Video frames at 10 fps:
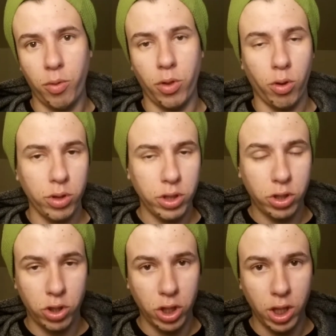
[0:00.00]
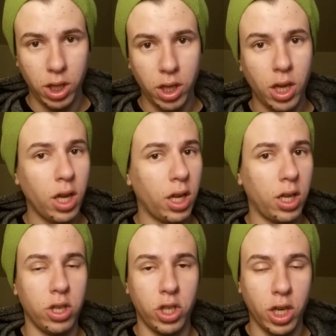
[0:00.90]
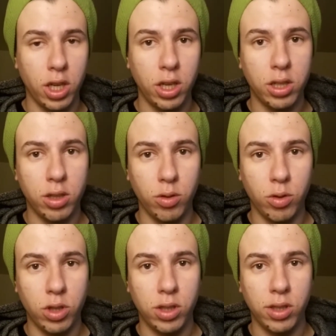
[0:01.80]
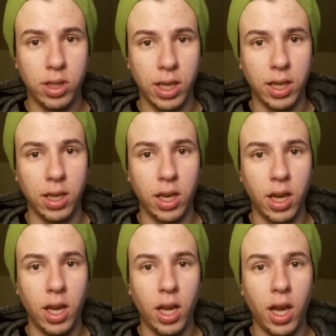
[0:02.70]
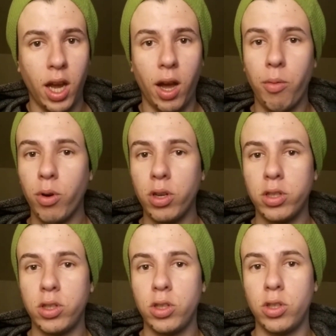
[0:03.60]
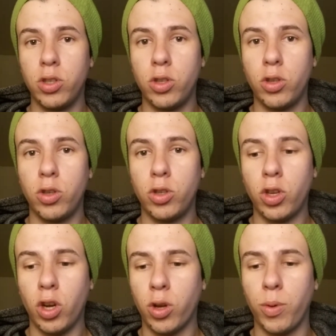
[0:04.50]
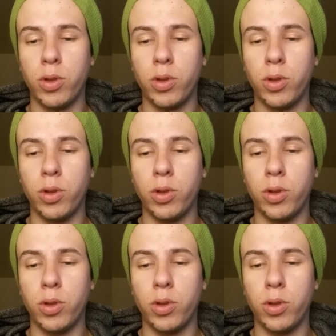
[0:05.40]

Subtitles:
with all these shitty and janky solutions aside, I wanted to talk